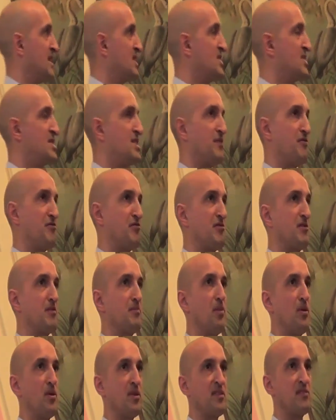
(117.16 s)
different
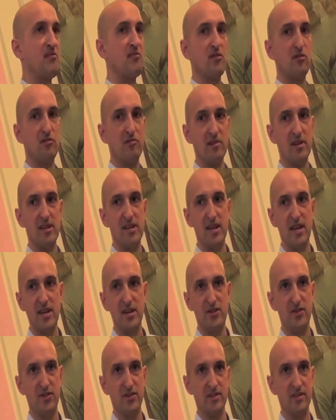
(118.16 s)
postural
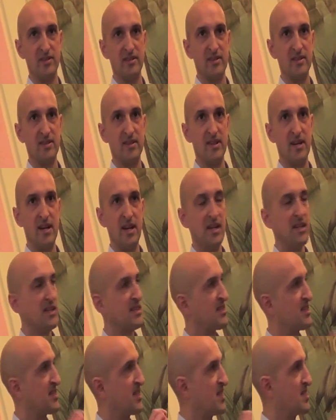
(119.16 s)
orientations,
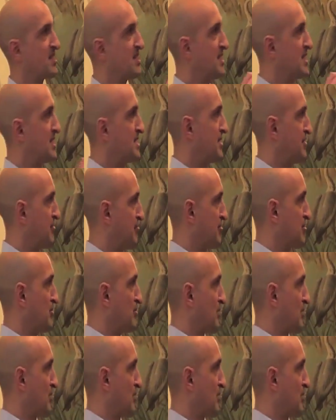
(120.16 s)
subtly different